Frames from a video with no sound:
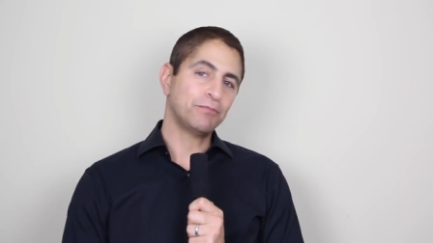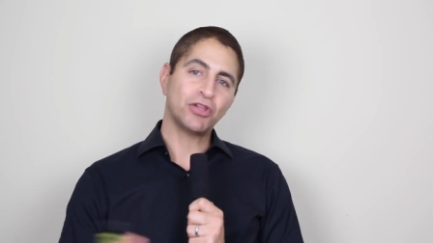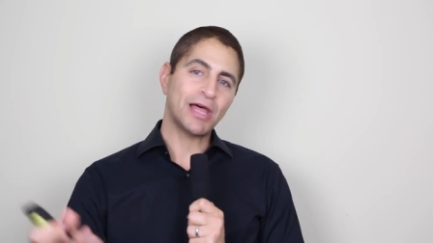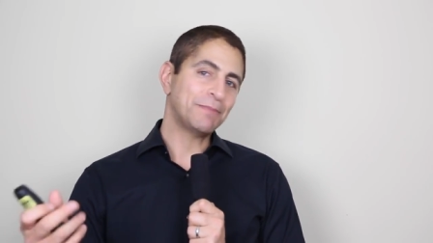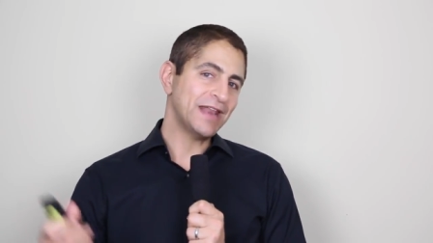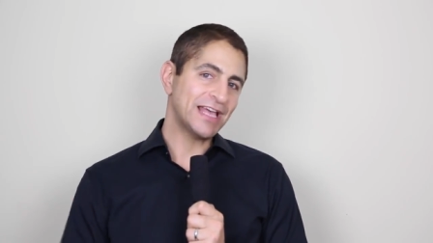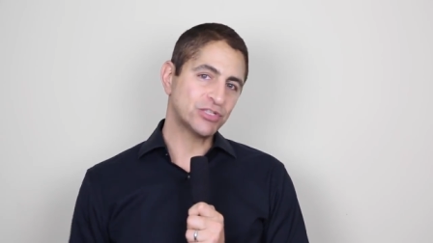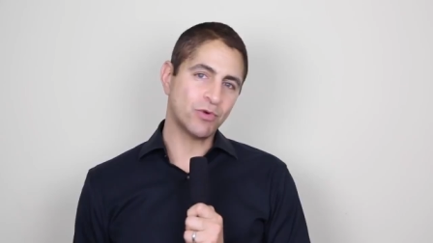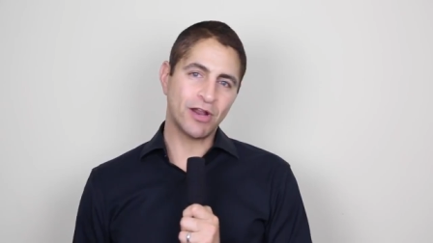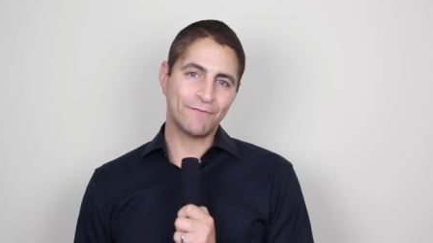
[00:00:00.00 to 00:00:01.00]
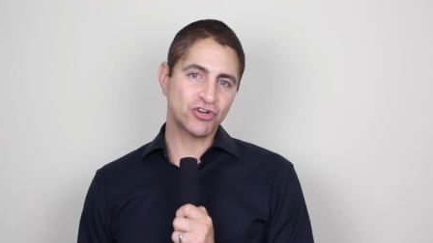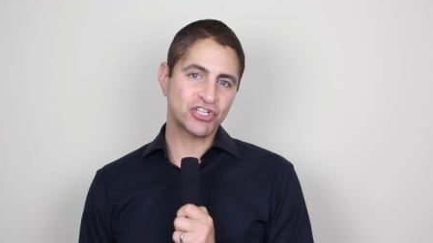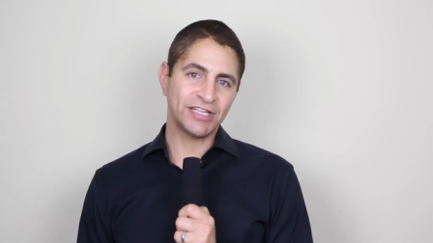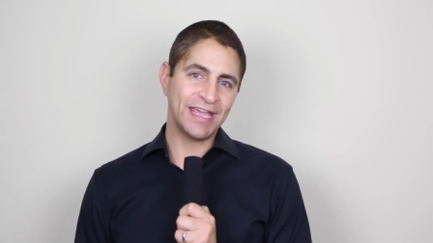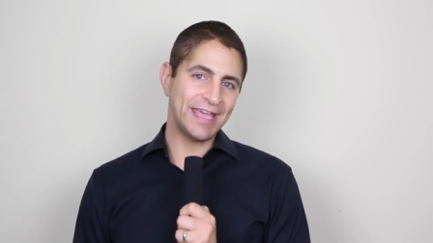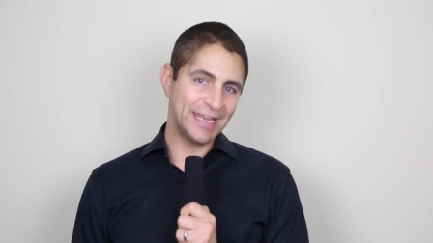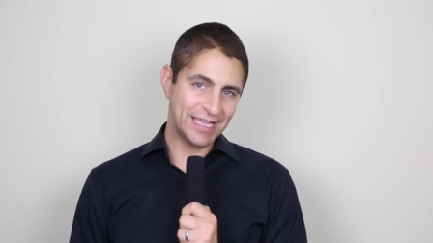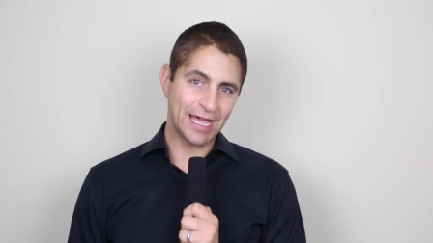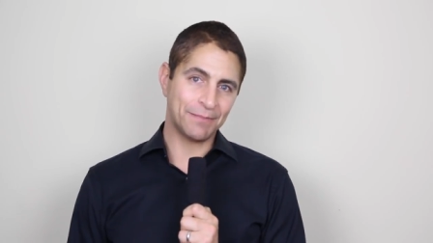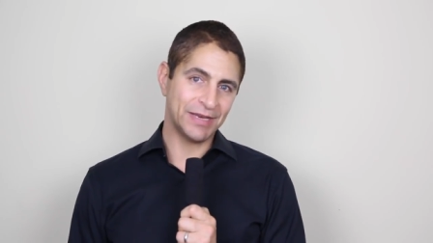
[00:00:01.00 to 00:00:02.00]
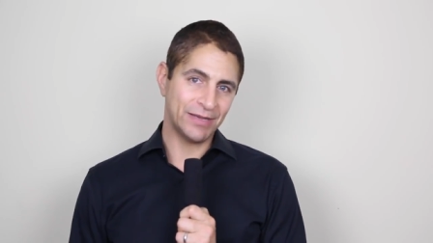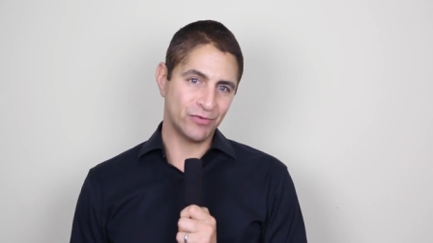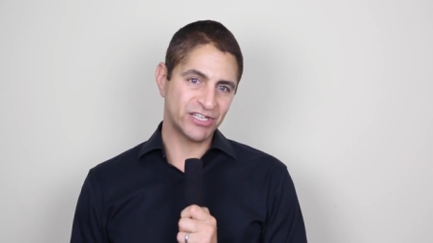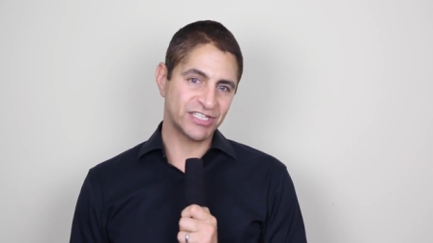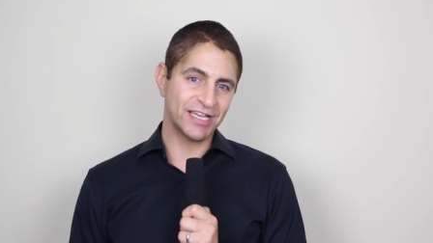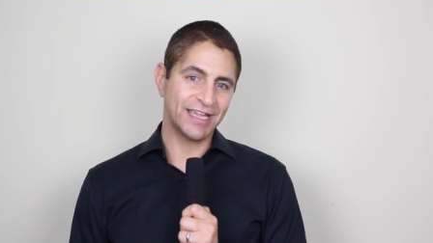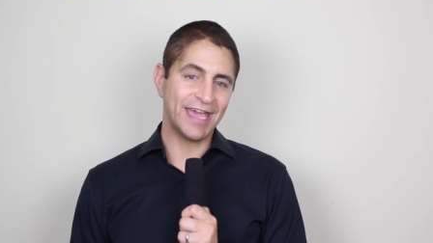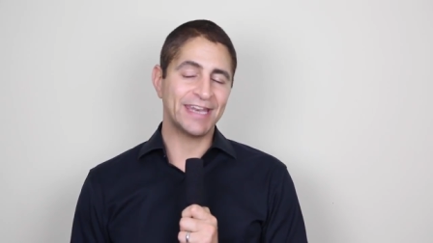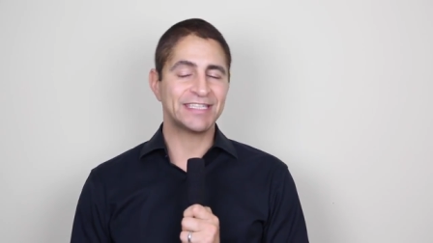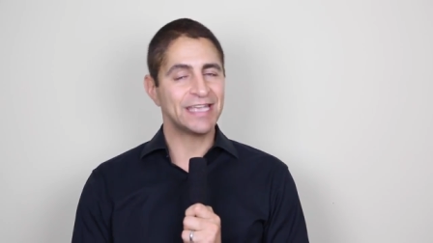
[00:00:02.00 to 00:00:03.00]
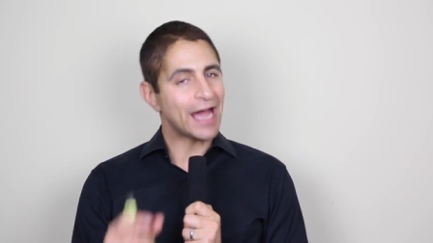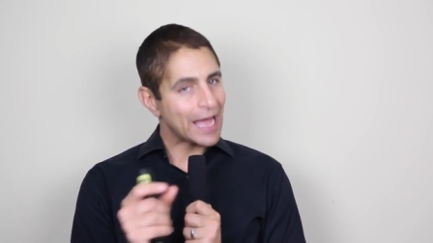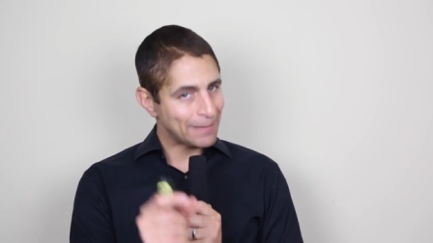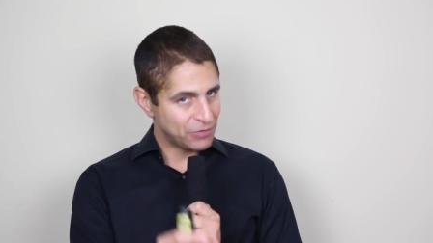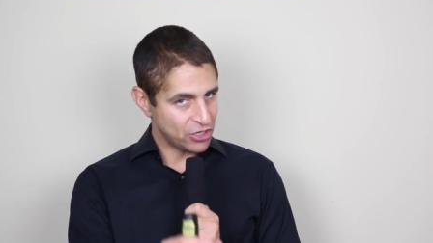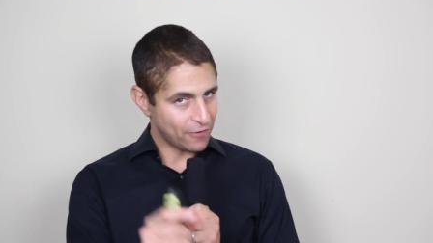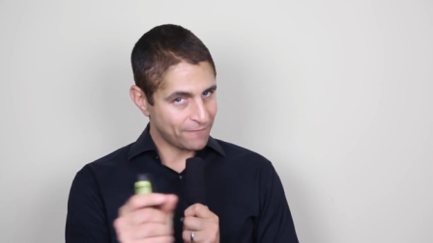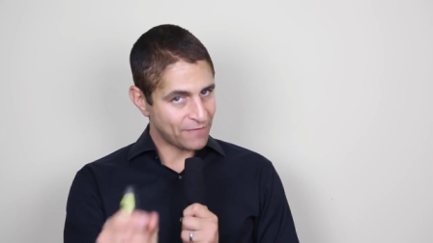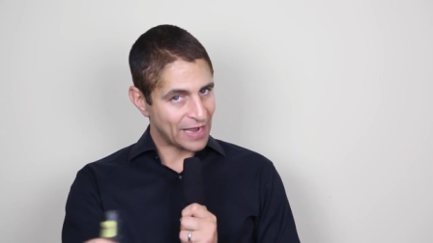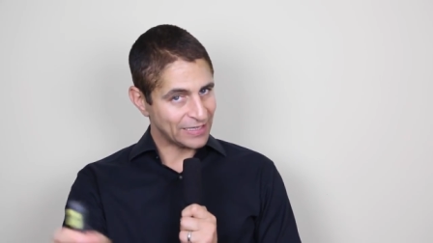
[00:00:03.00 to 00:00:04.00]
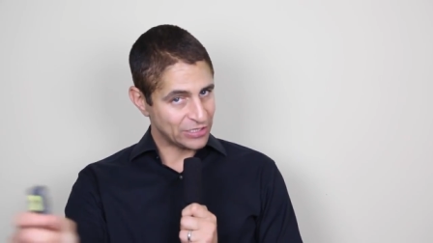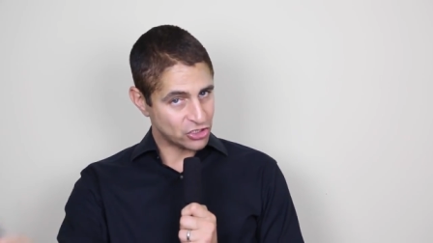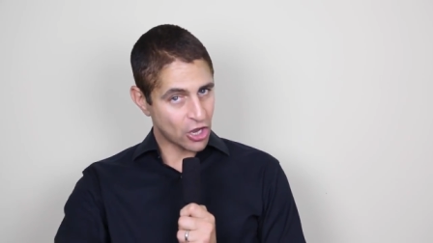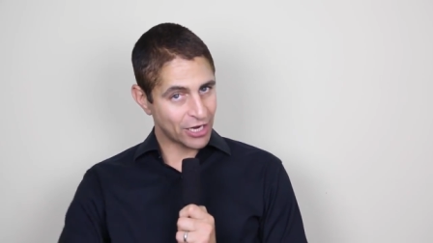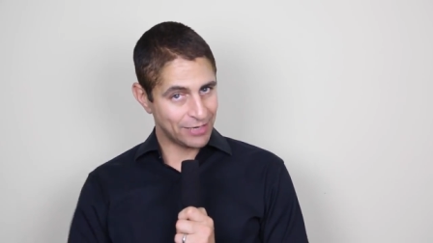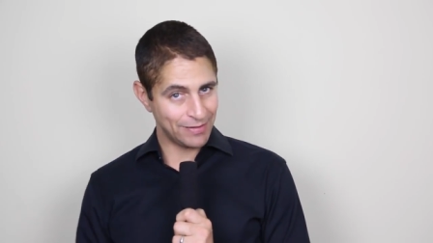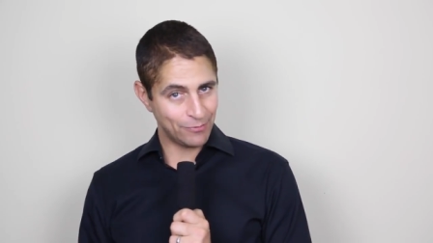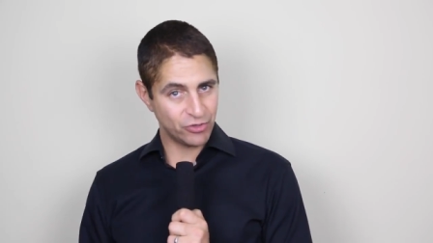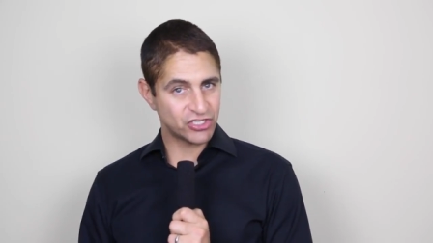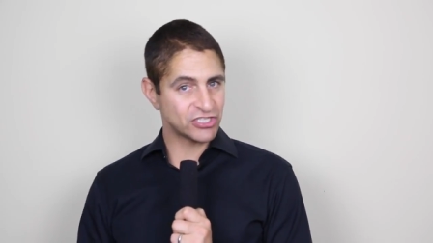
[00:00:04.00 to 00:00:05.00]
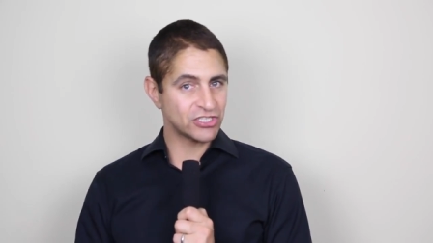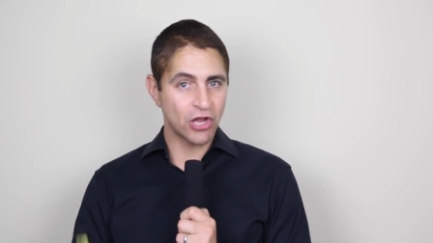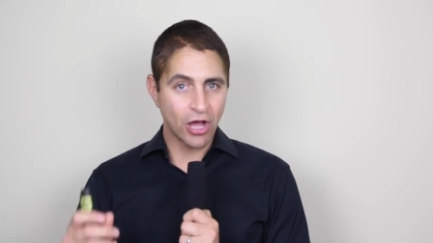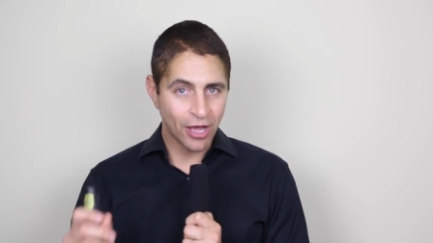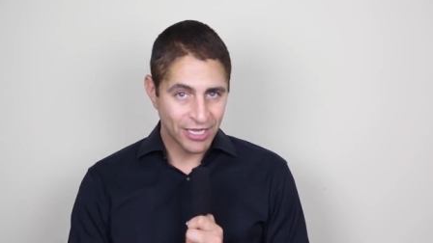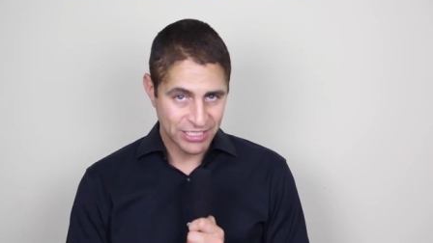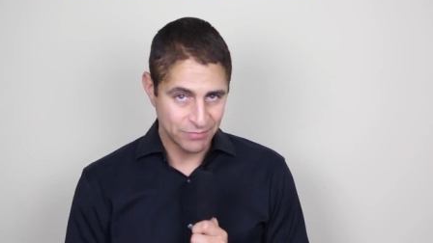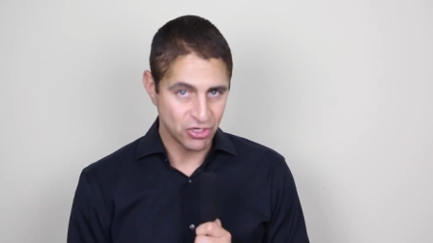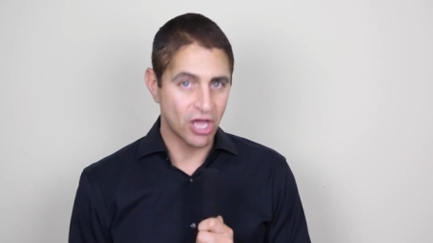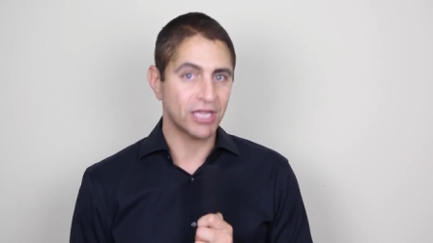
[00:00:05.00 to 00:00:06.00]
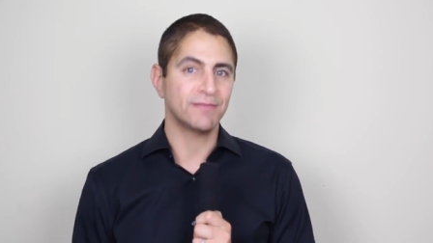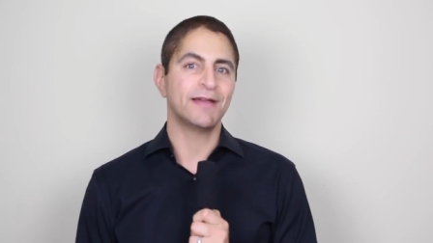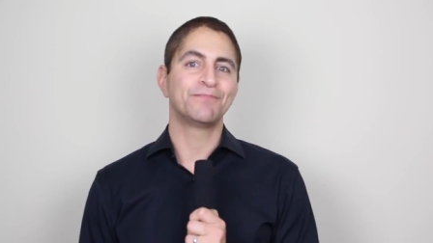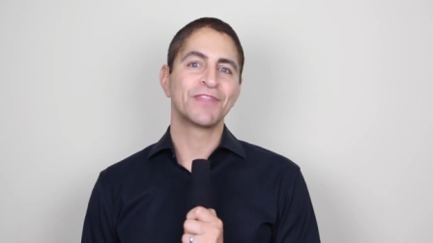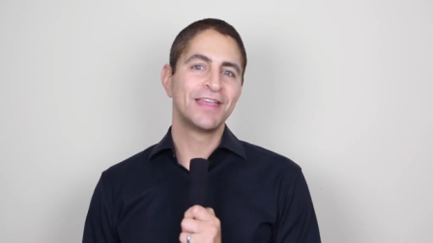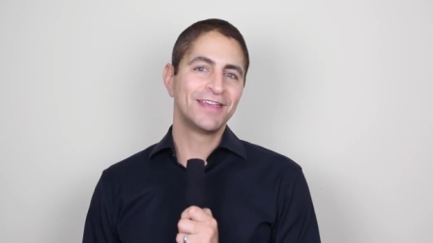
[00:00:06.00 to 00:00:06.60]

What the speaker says: pull up an S1 on virtually any company, which again is the IPO filing document, which is an awesome document.